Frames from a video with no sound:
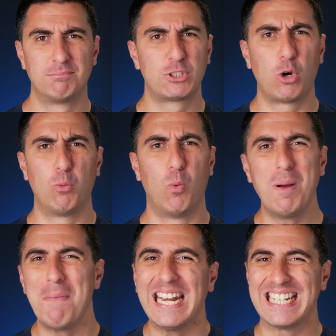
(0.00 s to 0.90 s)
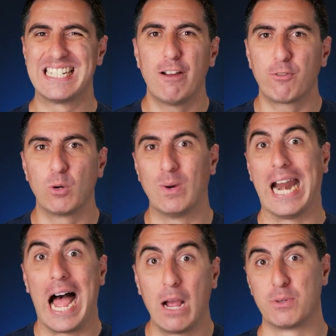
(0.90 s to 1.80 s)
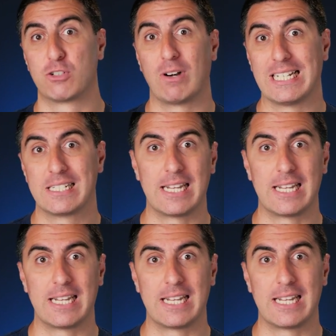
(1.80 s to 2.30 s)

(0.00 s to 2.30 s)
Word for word: So, what made it different when I was running